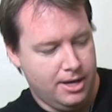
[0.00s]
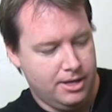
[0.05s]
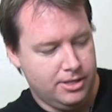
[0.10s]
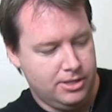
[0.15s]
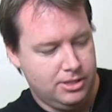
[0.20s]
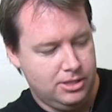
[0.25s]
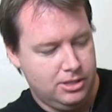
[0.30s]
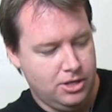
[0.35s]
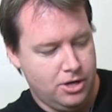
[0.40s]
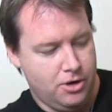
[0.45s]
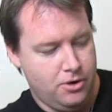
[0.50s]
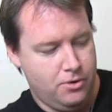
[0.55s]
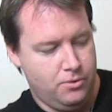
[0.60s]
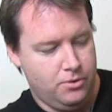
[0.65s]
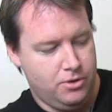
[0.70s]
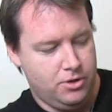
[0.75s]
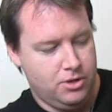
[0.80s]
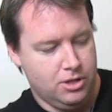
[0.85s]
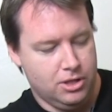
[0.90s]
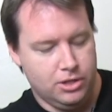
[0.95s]
So
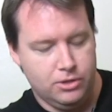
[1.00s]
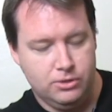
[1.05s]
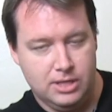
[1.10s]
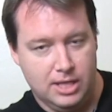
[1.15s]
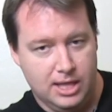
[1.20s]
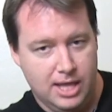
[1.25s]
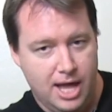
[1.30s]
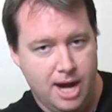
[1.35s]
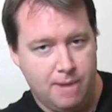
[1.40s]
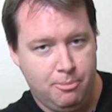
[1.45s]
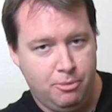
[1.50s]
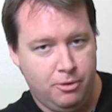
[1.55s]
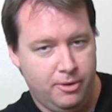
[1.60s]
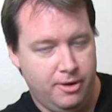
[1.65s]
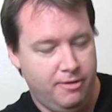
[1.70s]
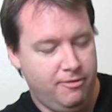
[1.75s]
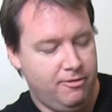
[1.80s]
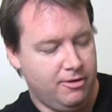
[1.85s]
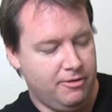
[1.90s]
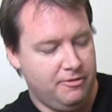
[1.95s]
you lose a lot of
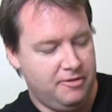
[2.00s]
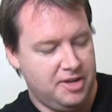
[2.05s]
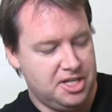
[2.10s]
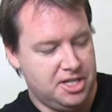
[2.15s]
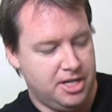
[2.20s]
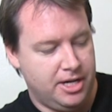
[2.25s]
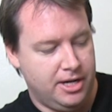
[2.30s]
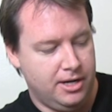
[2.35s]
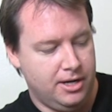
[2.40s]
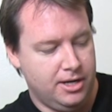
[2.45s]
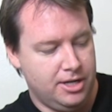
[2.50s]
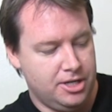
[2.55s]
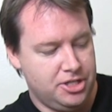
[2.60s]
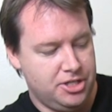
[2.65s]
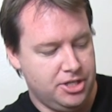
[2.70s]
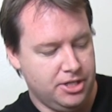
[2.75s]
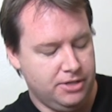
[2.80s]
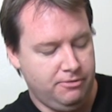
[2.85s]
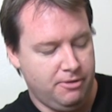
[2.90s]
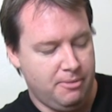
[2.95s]
peripheral vision
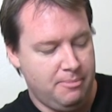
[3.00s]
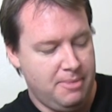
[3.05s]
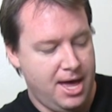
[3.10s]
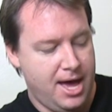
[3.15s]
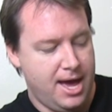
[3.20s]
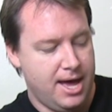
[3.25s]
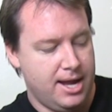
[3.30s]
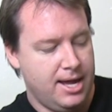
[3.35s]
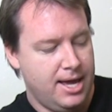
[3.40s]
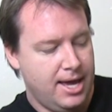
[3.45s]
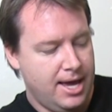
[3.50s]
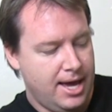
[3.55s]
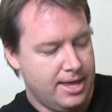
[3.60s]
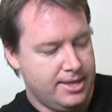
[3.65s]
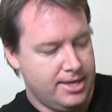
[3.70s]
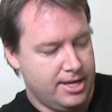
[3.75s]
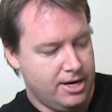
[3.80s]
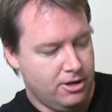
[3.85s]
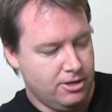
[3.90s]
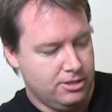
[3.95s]
just from that.
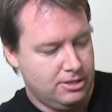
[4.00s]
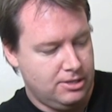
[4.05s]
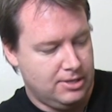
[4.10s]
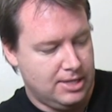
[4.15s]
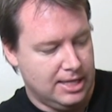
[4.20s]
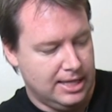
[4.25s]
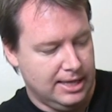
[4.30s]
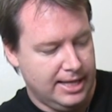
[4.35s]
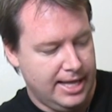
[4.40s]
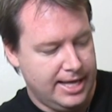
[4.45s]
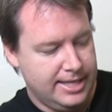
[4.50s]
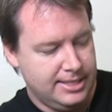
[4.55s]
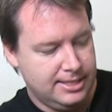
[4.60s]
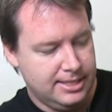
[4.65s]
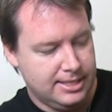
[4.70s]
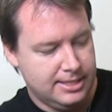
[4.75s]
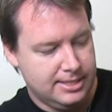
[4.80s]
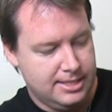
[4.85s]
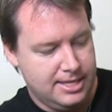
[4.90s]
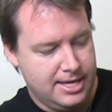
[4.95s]
And then also the
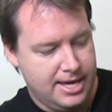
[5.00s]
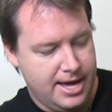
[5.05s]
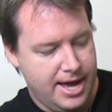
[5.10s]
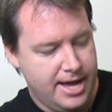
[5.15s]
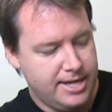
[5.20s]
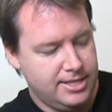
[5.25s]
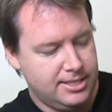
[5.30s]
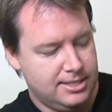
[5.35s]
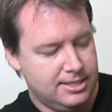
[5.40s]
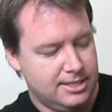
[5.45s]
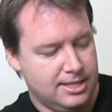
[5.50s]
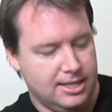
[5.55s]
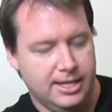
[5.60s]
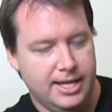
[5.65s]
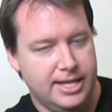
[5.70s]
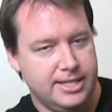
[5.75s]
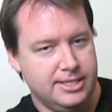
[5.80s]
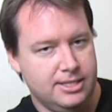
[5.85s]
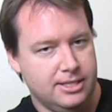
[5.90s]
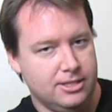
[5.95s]
lenses, the edges of the
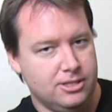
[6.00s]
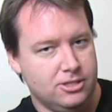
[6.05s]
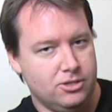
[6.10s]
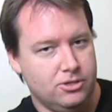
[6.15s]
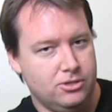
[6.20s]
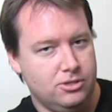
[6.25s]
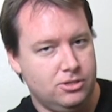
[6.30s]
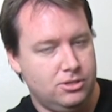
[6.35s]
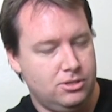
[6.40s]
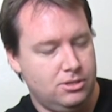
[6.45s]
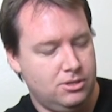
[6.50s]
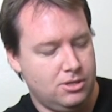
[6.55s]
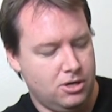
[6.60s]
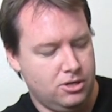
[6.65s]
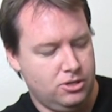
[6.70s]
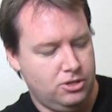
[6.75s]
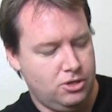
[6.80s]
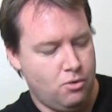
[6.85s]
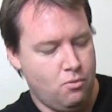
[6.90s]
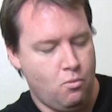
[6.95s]
lenses are
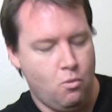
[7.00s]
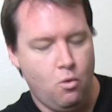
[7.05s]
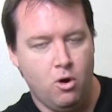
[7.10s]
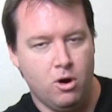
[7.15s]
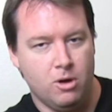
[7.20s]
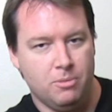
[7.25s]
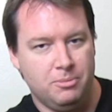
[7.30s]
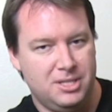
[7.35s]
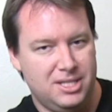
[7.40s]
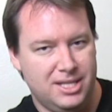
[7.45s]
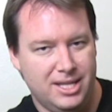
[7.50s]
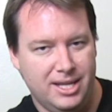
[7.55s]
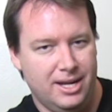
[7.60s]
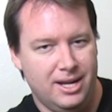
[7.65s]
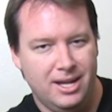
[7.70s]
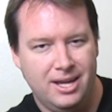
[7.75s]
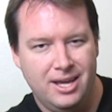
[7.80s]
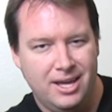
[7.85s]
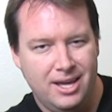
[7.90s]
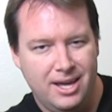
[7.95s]
so warped that
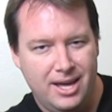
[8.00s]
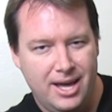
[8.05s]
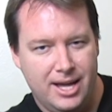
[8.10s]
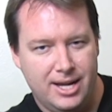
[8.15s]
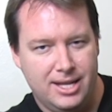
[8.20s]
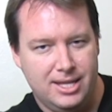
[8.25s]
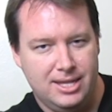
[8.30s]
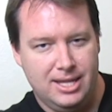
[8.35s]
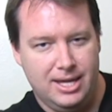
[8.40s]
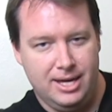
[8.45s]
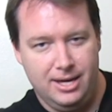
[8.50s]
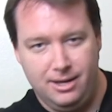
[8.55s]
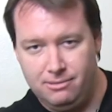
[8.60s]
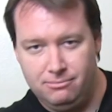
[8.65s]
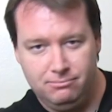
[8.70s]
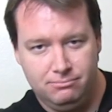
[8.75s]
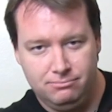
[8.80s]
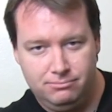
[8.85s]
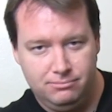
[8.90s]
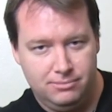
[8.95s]

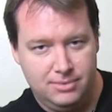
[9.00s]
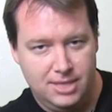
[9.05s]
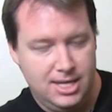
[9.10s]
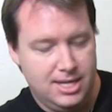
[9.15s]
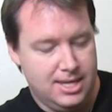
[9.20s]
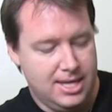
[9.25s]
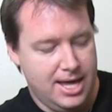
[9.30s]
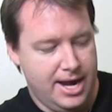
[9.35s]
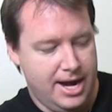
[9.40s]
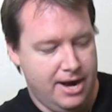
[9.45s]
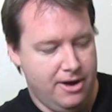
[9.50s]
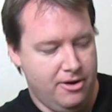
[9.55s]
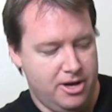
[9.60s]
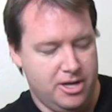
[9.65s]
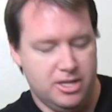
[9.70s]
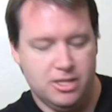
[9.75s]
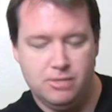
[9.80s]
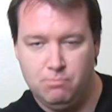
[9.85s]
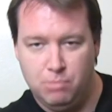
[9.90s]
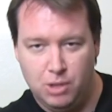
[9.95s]
anything in that
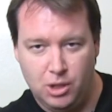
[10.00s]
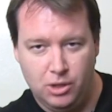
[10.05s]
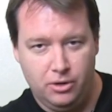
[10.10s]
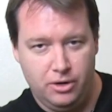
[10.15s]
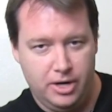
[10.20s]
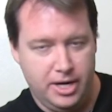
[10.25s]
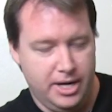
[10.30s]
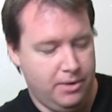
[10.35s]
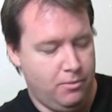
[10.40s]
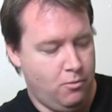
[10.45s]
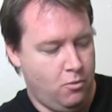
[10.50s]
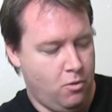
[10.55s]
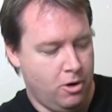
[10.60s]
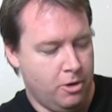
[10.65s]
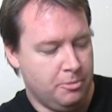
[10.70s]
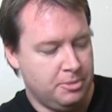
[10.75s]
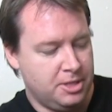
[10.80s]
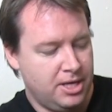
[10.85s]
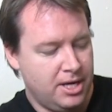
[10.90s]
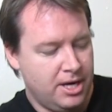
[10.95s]
area is blurry and
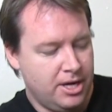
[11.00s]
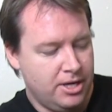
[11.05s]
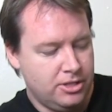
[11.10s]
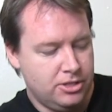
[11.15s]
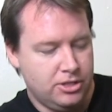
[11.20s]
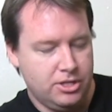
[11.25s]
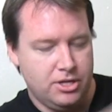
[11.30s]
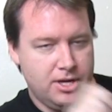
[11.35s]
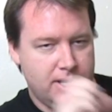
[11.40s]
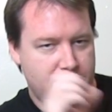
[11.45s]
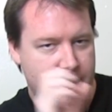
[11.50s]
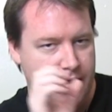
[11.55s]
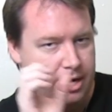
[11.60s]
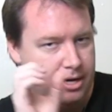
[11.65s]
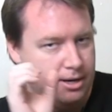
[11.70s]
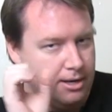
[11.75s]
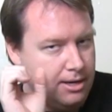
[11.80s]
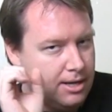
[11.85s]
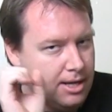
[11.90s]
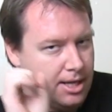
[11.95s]
warped. So you
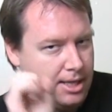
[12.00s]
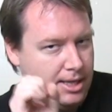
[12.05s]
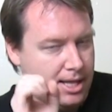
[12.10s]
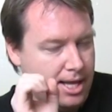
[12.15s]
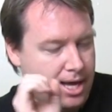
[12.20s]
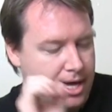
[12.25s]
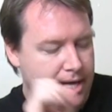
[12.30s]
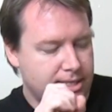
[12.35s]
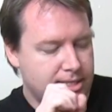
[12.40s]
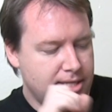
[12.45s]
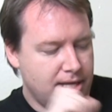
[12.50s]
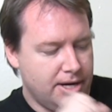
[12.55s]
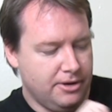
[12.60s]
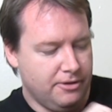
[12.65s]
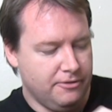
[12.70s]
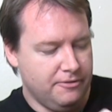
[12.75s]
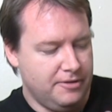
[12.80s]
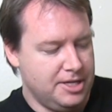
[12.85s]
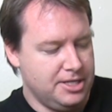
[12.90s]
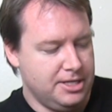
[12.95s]
get a lot of
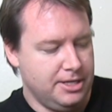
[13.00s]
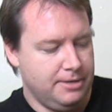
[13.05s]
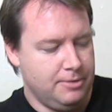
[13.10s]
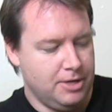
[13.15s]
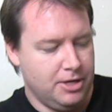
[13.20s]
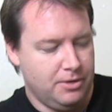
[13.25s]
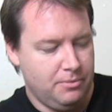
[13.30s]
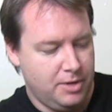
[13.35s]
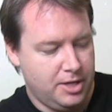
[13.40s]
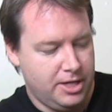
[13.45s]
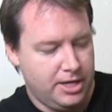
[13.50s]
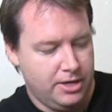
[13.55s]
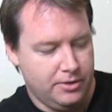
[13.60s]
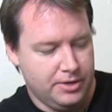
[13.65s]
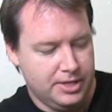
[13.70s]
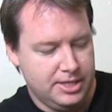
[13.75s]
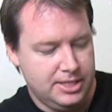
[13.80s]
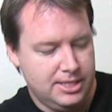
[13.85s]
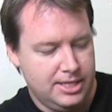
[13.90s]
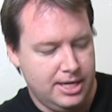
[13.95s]
tunnel vision. You can really
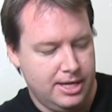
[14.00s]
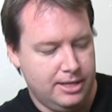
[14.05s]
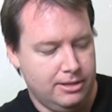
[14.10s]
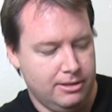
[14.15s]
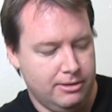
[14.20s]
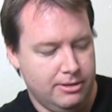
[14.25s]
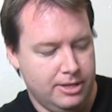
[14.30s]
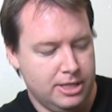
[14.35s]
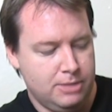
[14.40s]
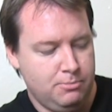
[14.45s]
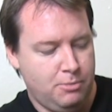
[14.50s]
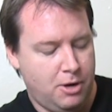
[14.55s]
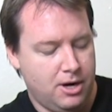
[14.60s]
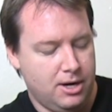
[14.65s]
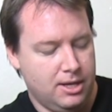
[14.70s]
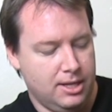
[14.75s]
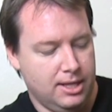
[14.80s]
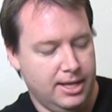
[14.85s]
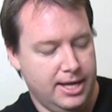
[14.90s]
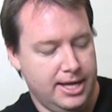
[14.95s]
only see through this part
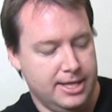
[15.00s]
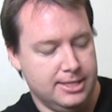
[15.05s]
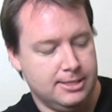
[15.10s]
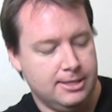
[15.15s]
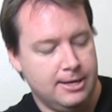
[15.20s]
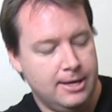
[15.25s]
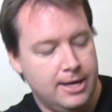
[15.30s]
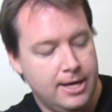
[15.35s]
of the lens.